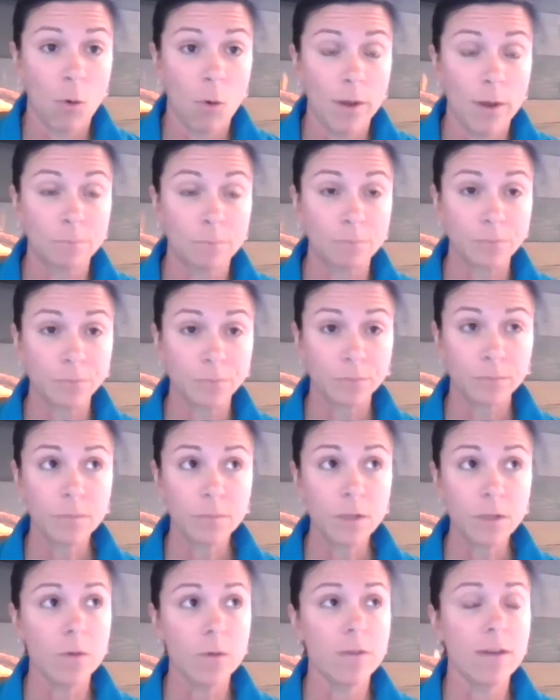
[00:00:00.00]
And
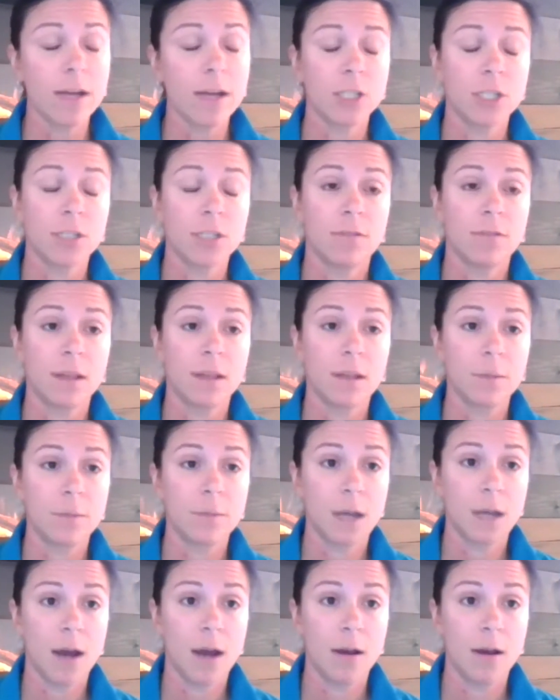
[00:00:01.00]
we've actually developed
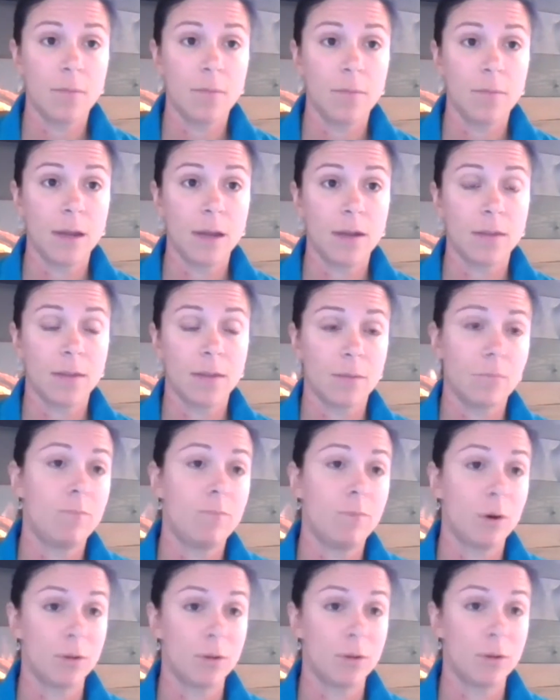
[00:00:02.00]
and in the
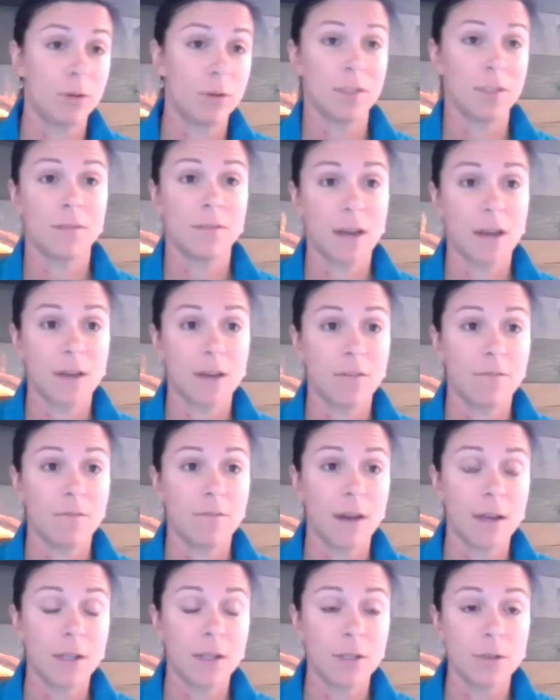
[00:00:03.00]
process of kind of
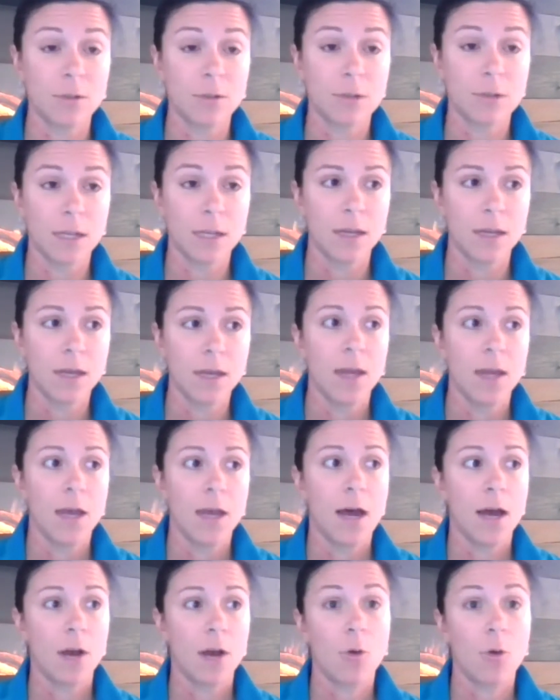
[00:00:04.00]
fine-tuning
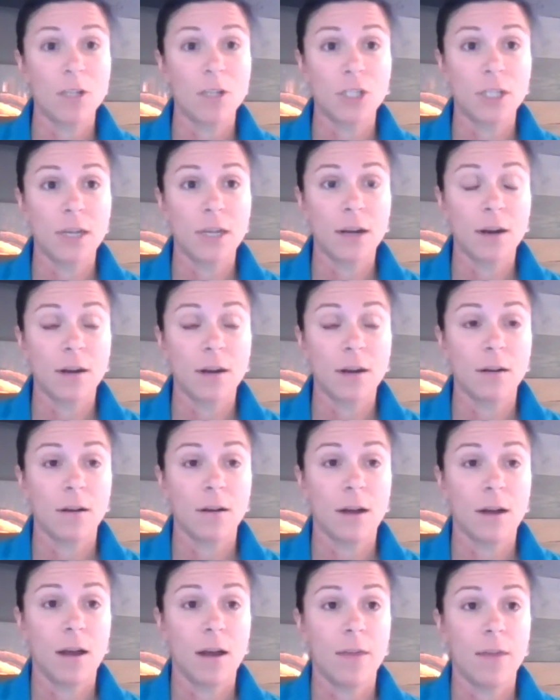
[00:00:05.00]
a questionnaire
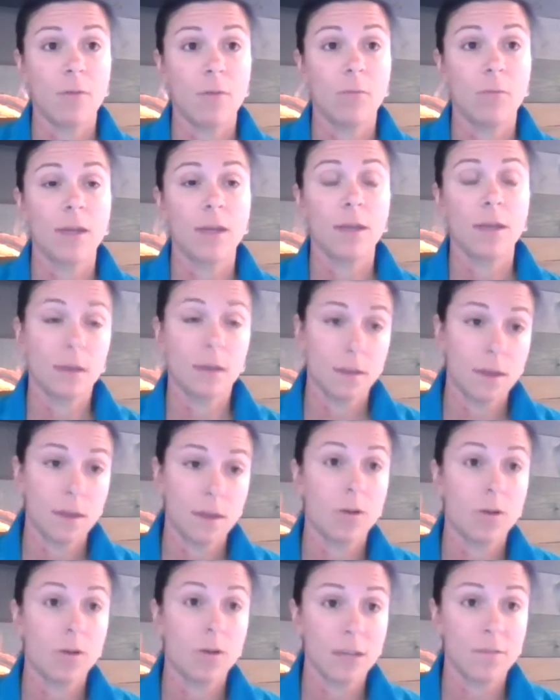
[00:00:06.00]
that
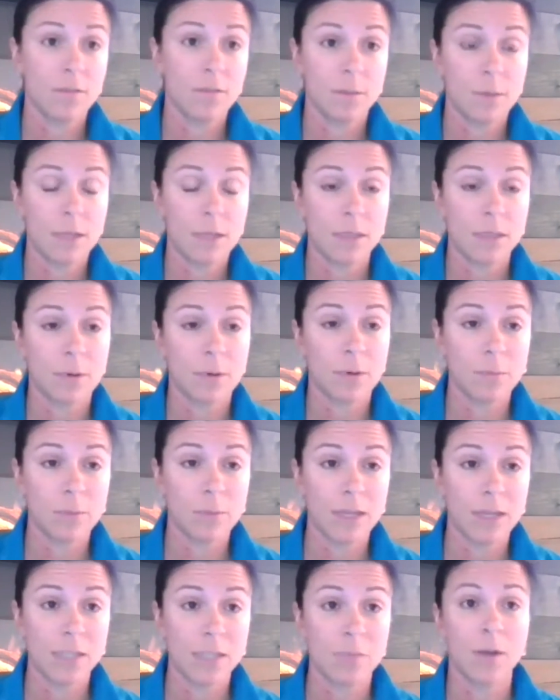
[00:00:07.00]
WorkSafe has basically put in
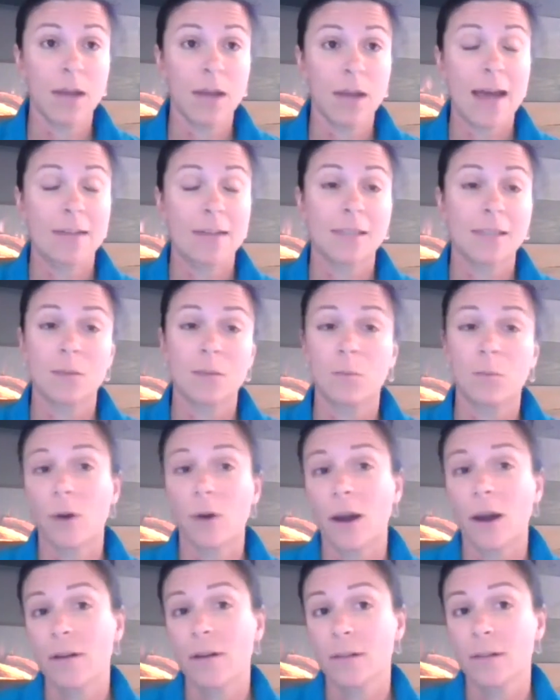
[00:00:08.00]
place, but asking them
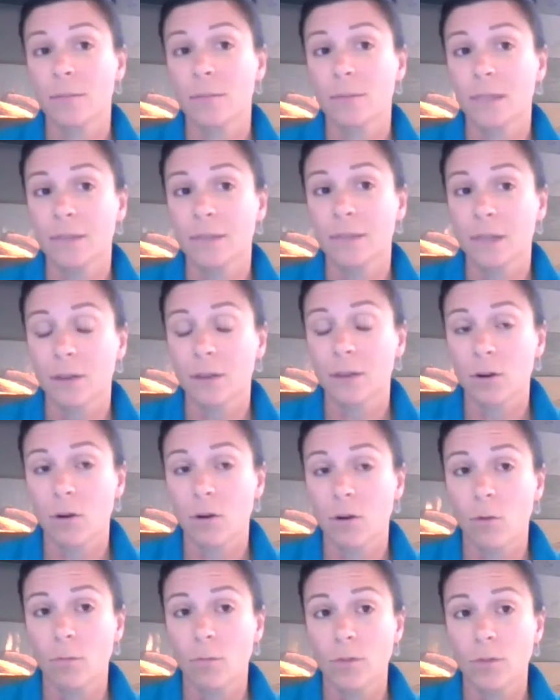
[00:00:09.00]
prior to them leaving their
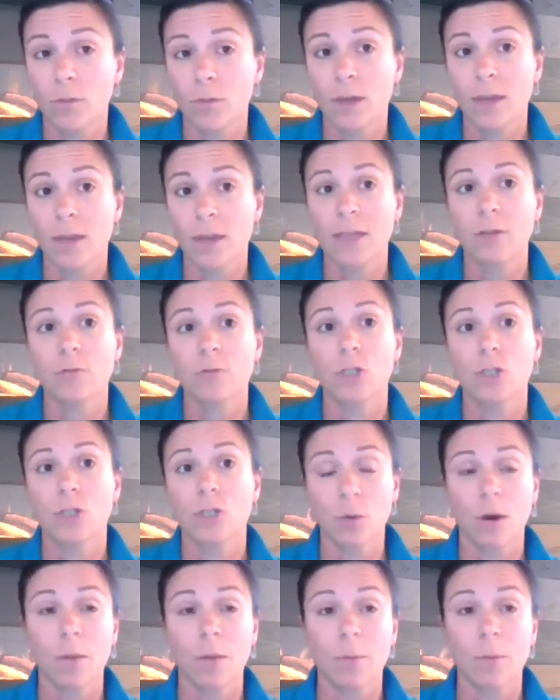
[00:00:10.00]
homes, so that they don't
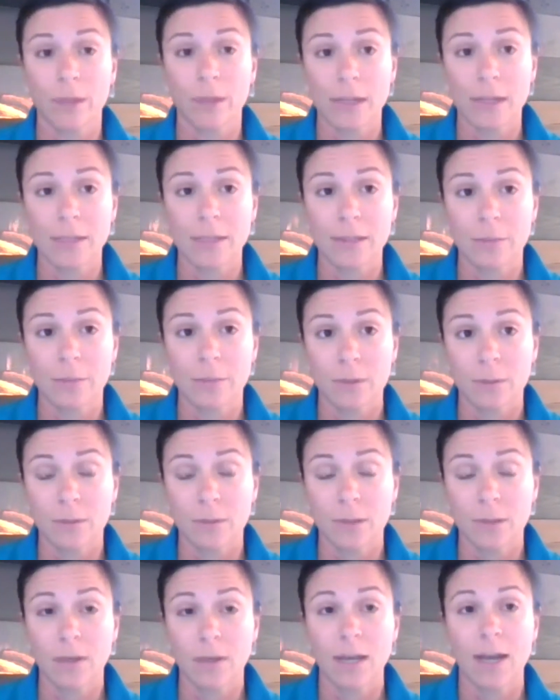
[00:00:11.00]
show up with any symptoms,
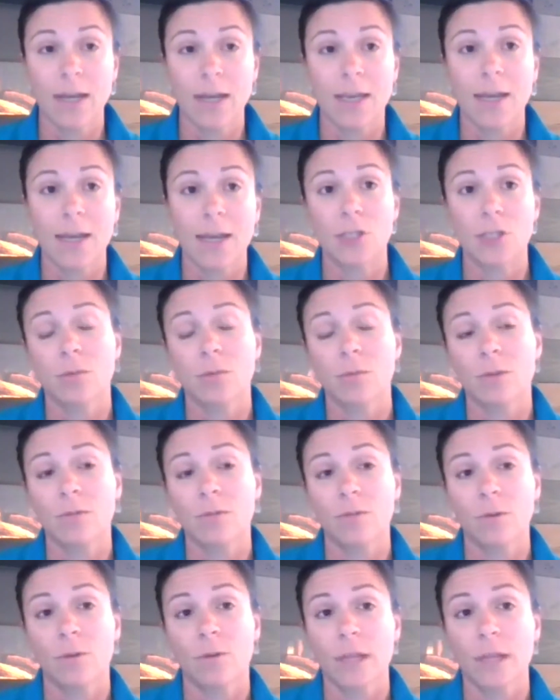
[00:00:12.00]
that we kind of catch them
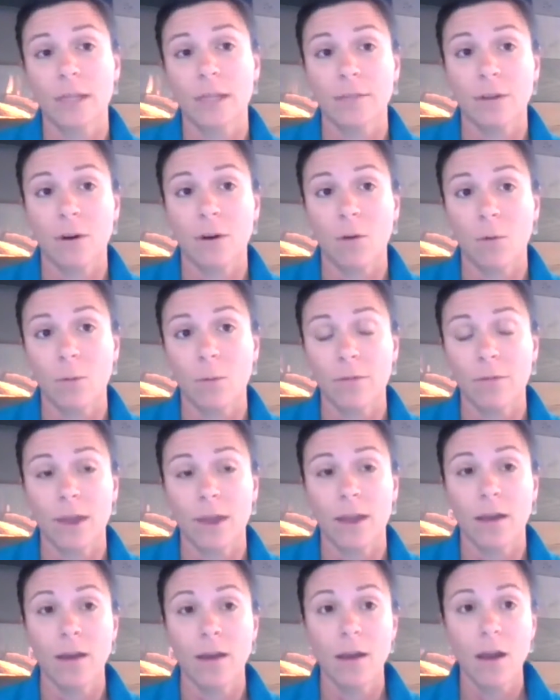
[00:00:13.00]
before they leave home if
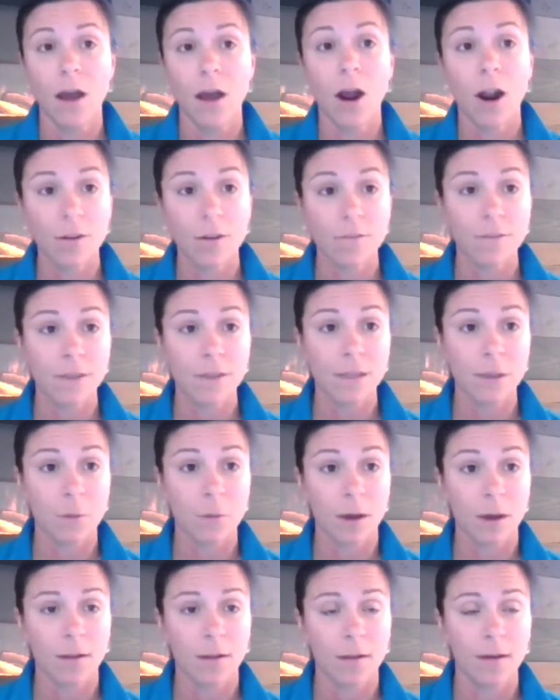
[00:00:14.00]
they aren't feeling well.